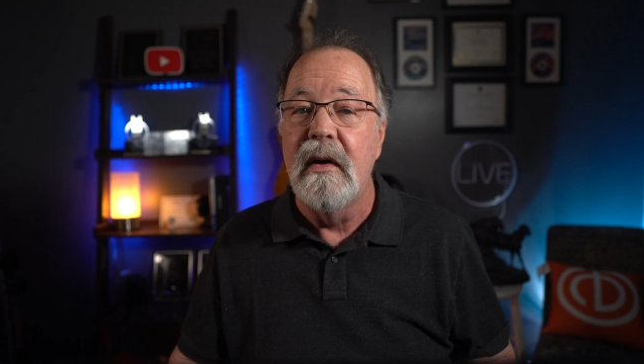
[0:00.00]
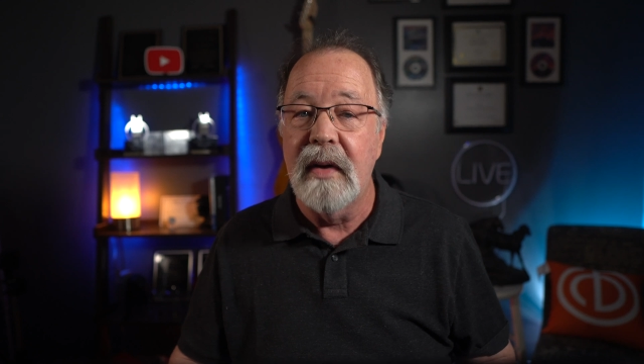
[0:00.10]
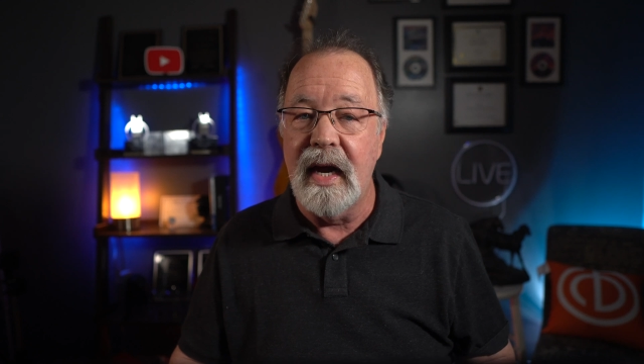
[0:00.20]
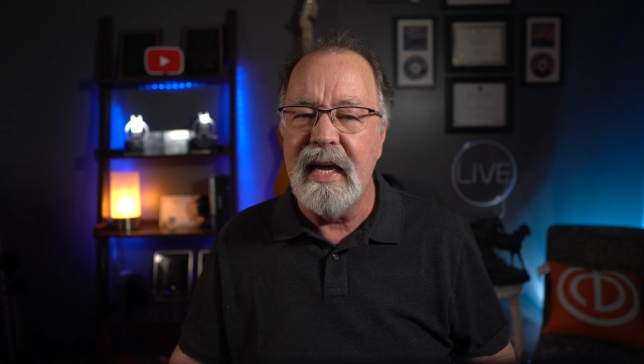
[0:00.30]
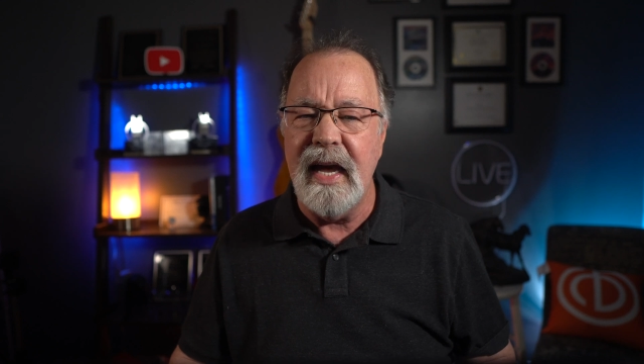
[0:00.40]

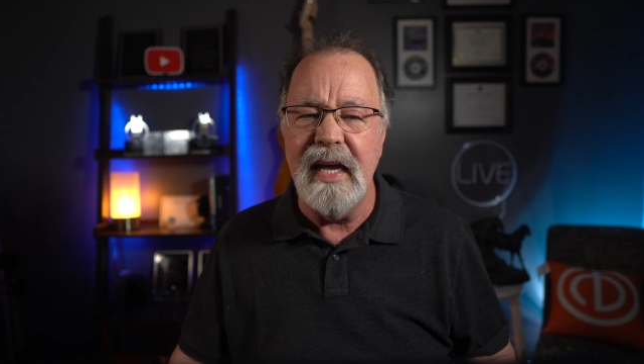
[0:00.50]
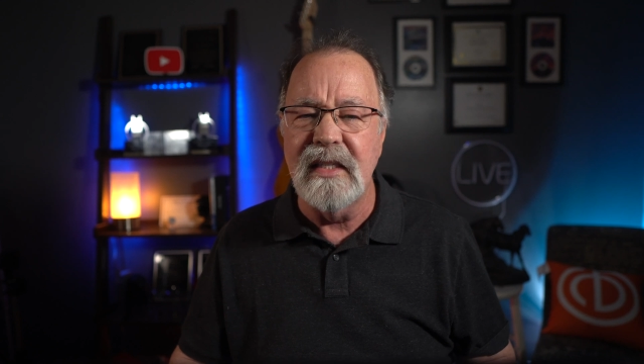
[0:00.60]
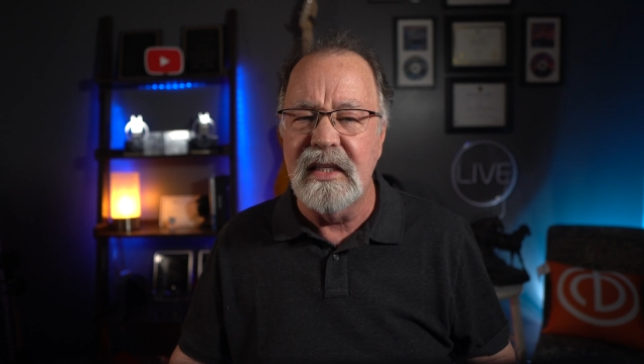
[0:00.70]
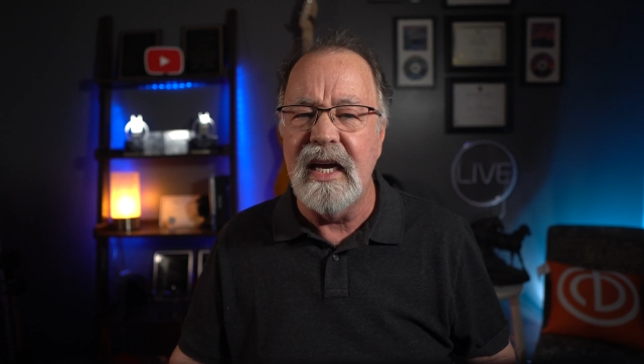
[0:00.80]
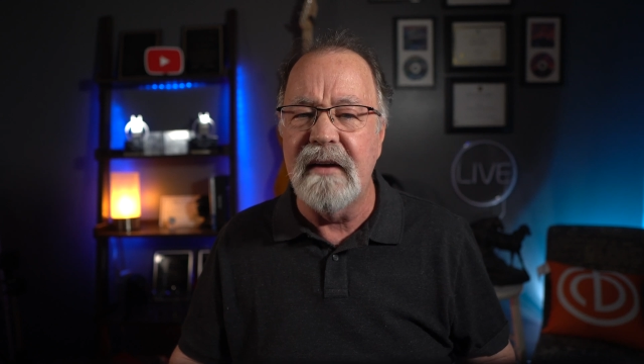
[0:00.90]
but I can
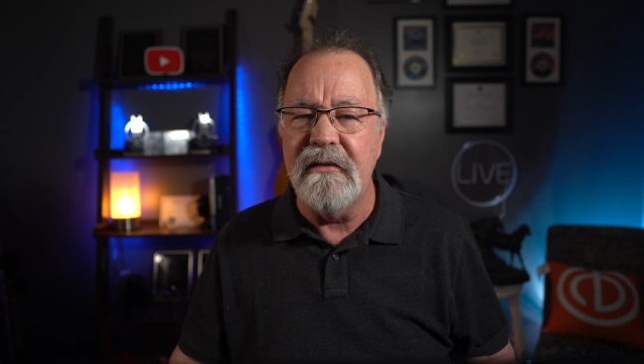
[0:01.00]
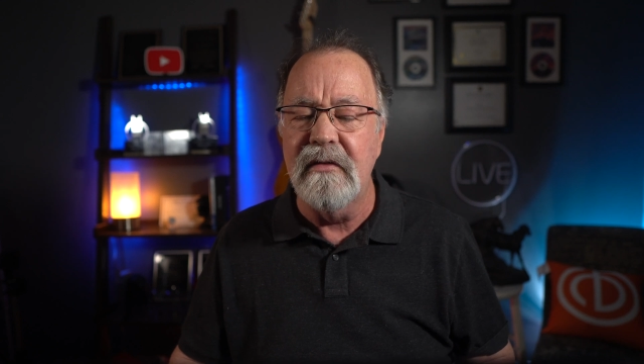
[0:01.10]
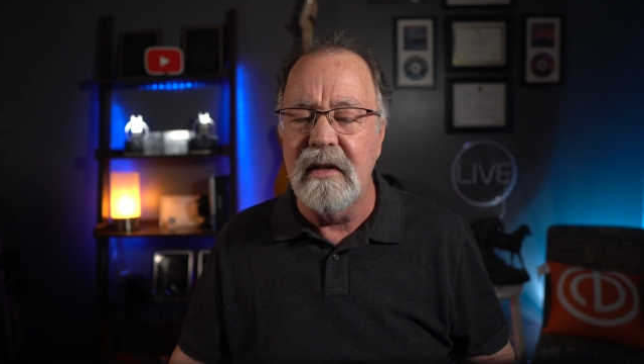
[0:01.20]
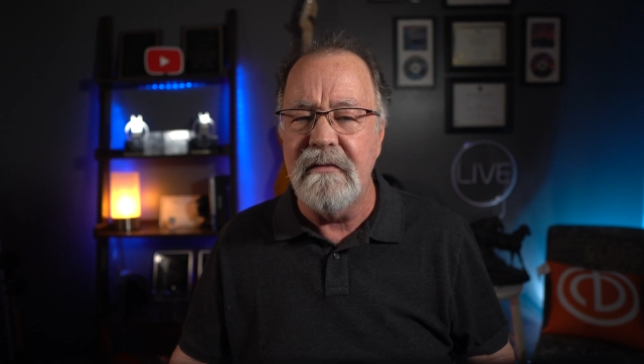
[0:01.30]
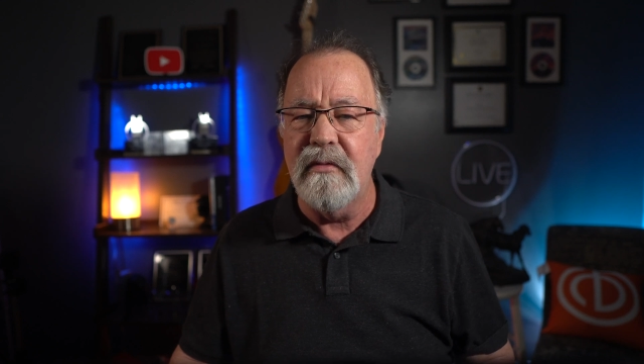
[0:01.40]
say if you
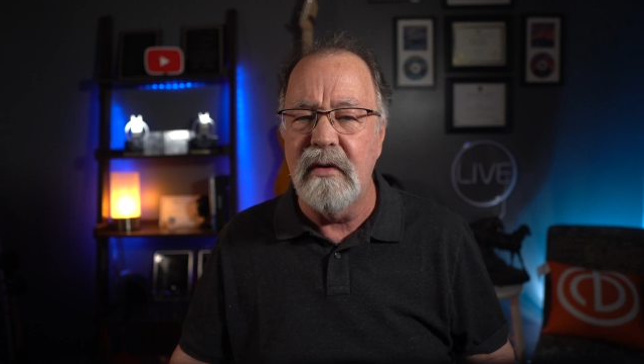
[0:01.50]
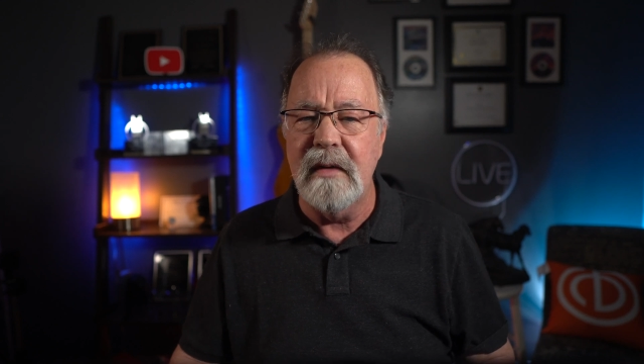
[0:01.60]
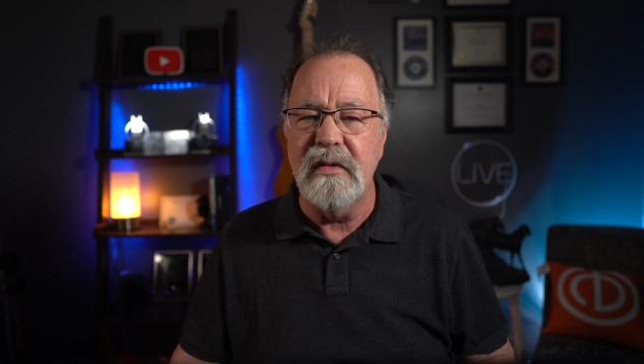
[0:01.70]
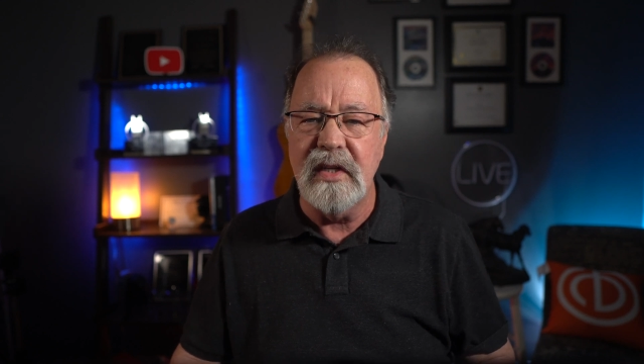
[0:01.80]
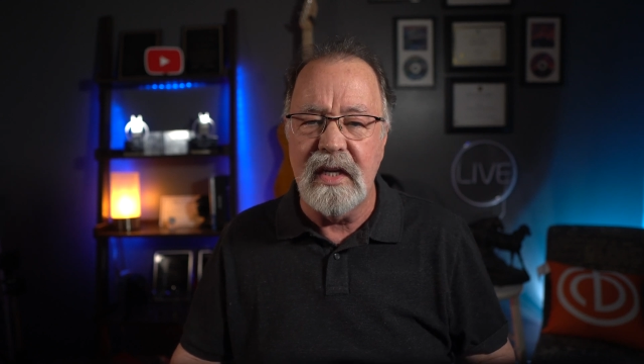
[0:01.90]
leave
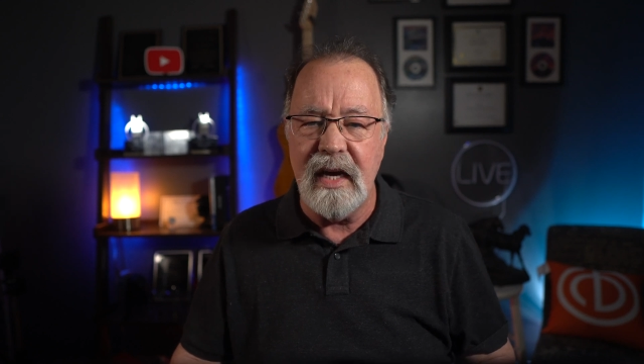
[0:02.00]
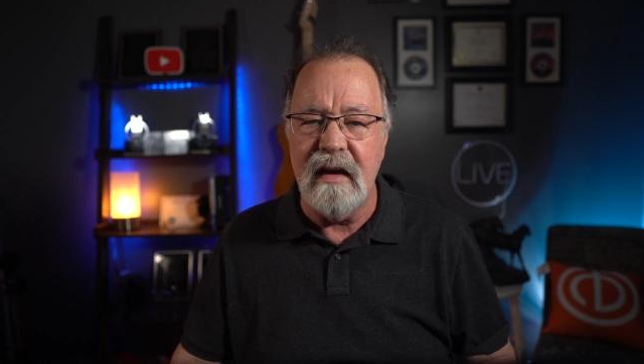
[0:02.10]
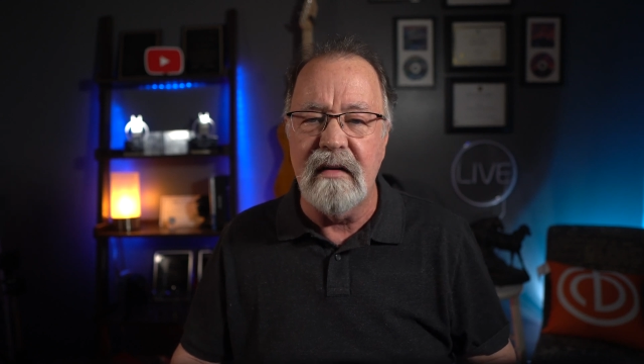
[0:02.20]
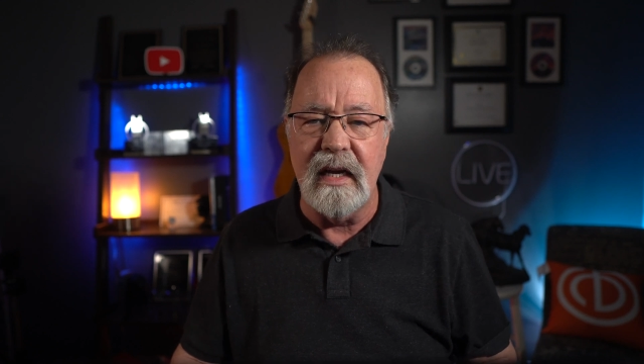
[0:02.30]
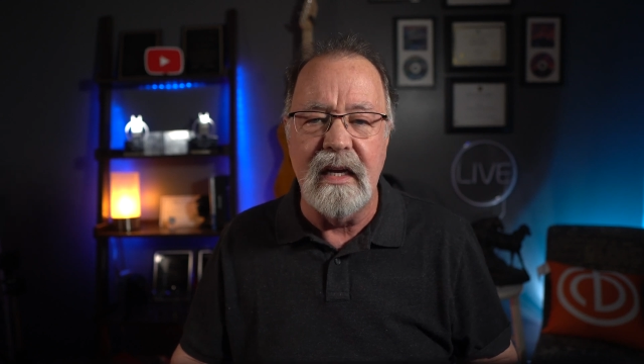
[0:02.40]
Williamson
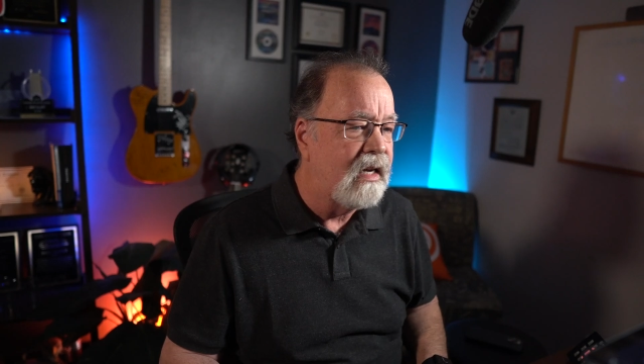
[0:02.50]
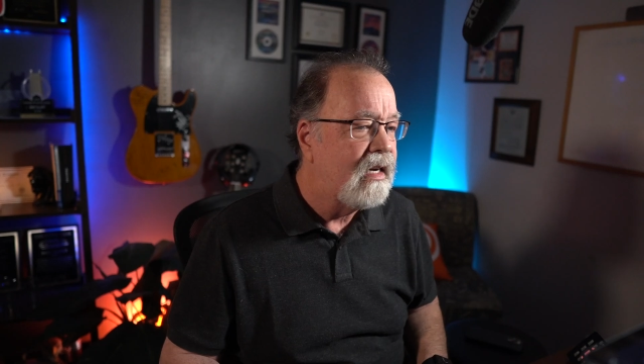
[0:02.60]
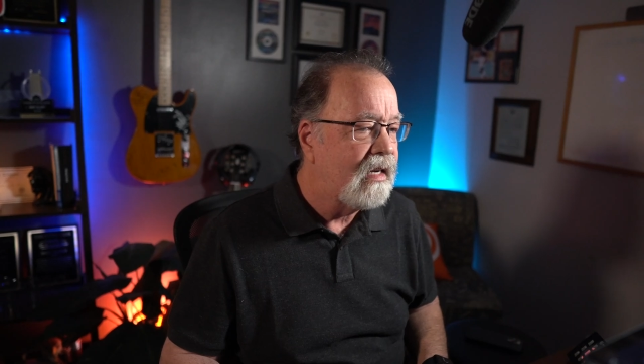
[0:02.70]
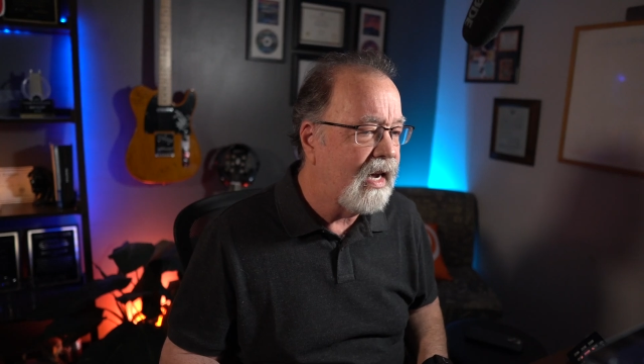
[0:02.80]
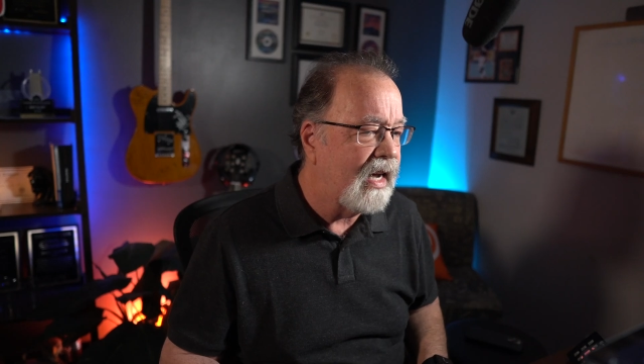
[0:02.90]
County,
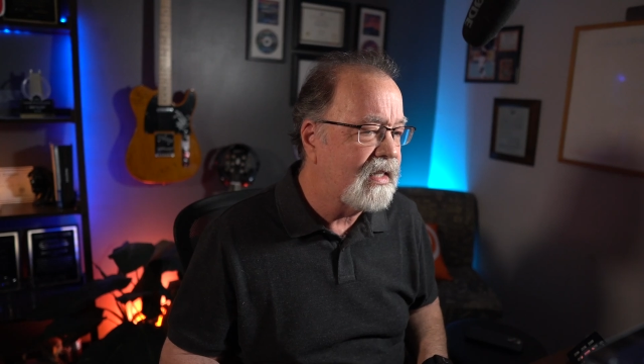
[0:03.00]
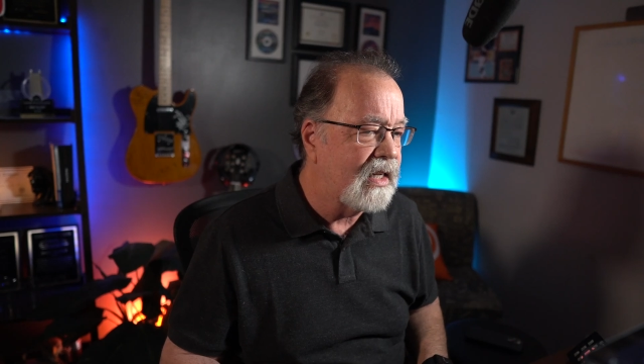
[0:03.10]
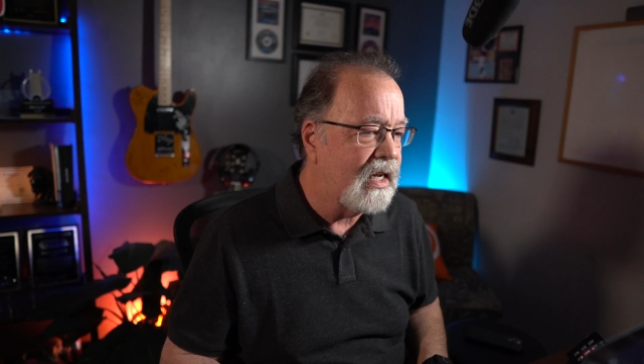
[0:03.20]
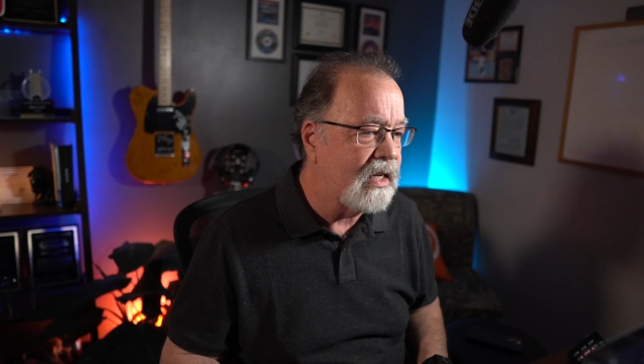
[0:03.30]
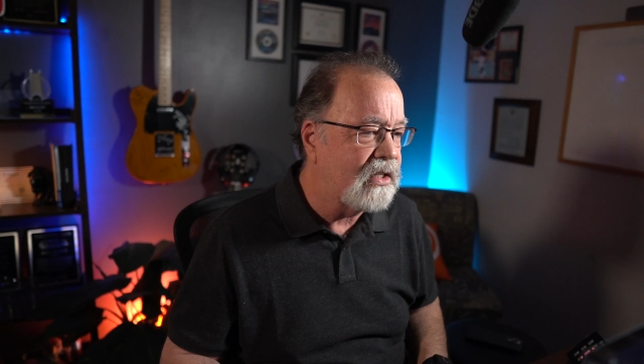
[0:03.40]

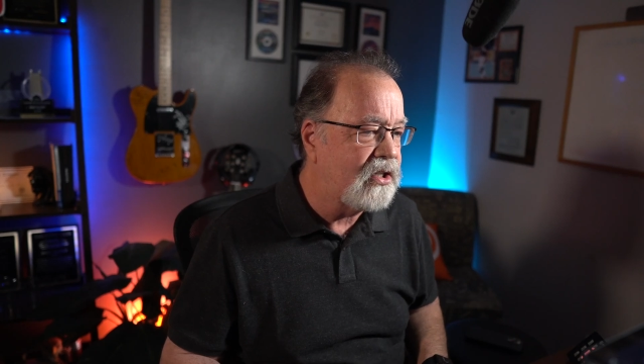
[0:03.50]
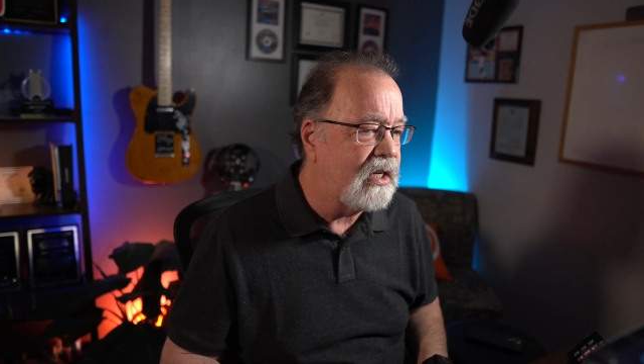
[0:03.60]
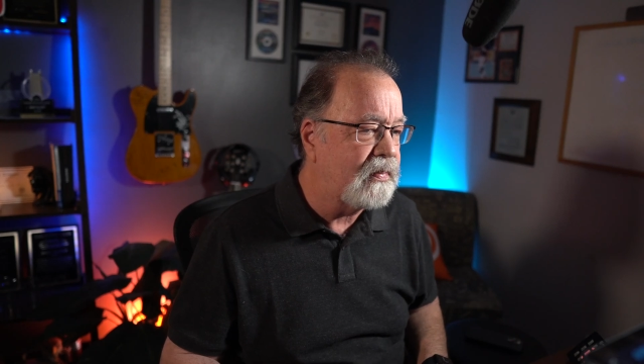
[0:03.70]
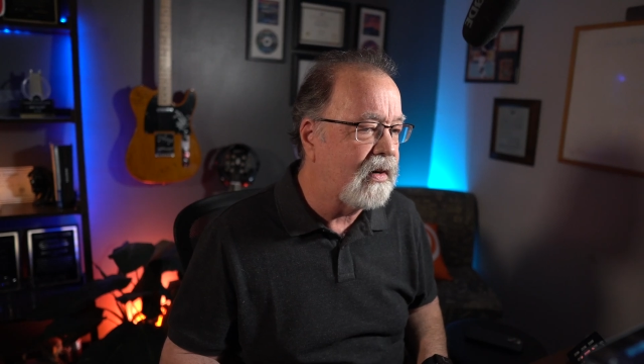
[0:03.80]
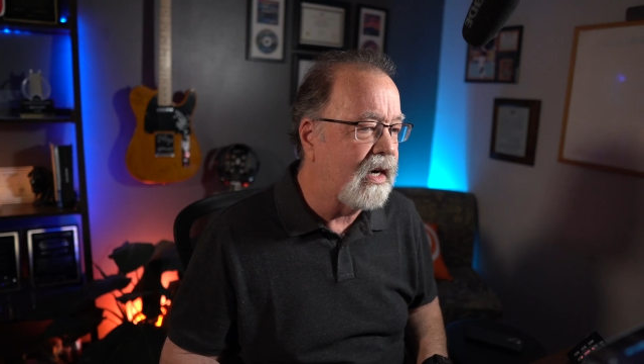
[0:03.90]
gasoline is cheaper.